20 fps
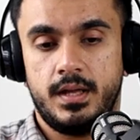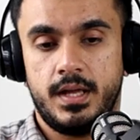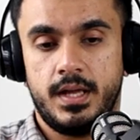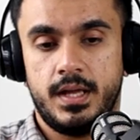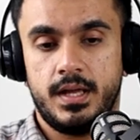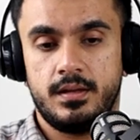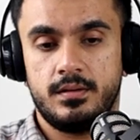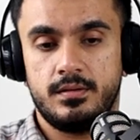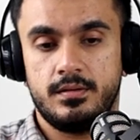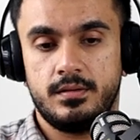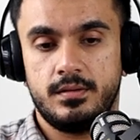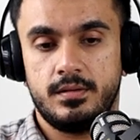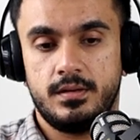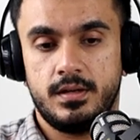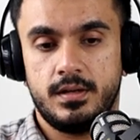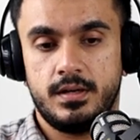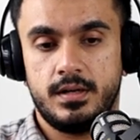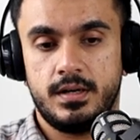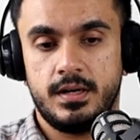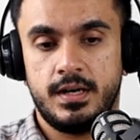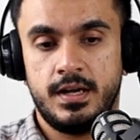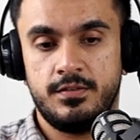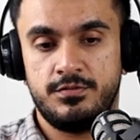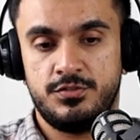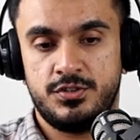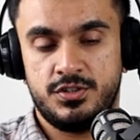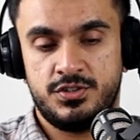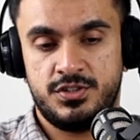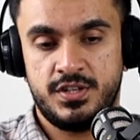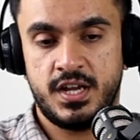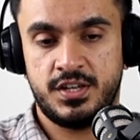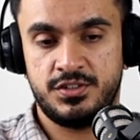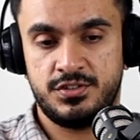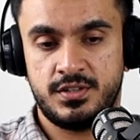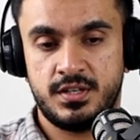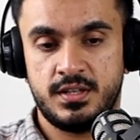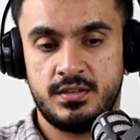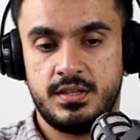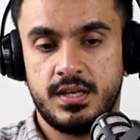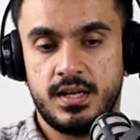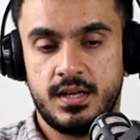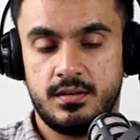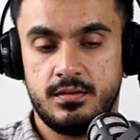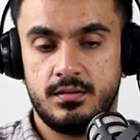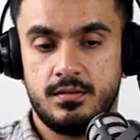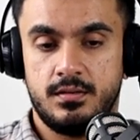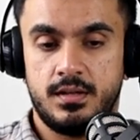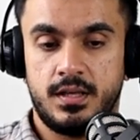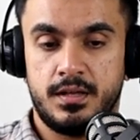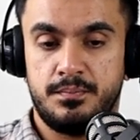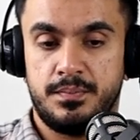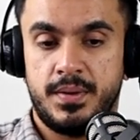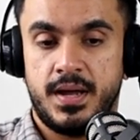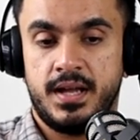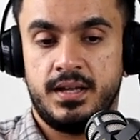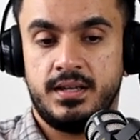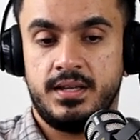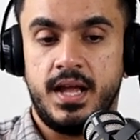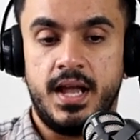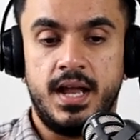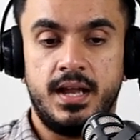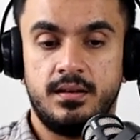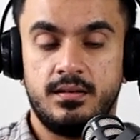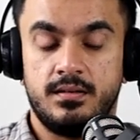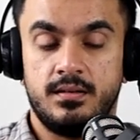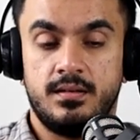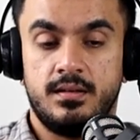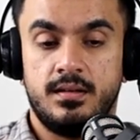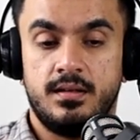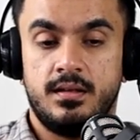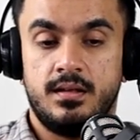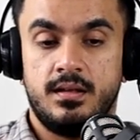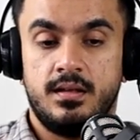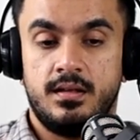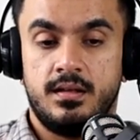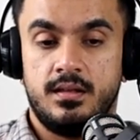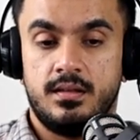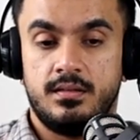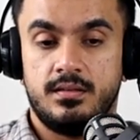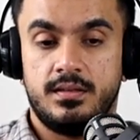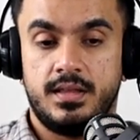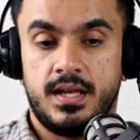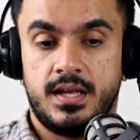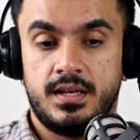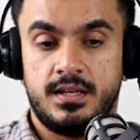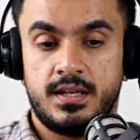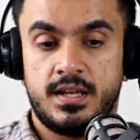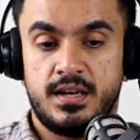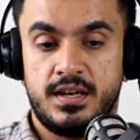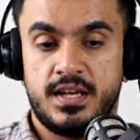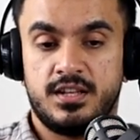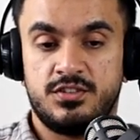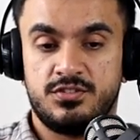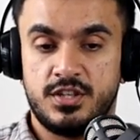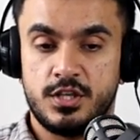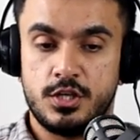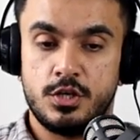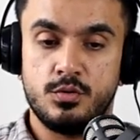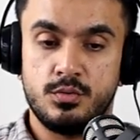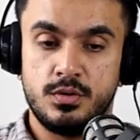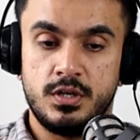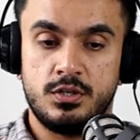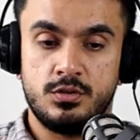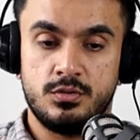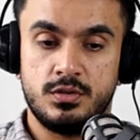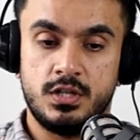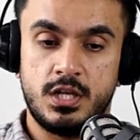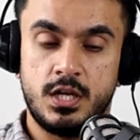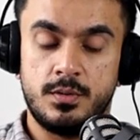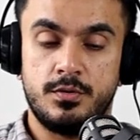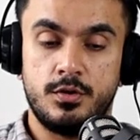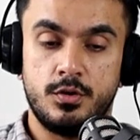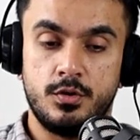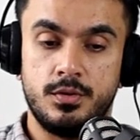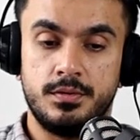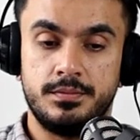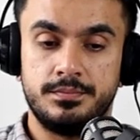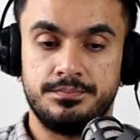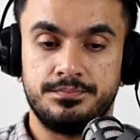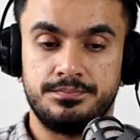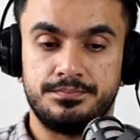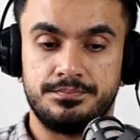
And I've just exited that like back gate that connects the uni to the neighborhood.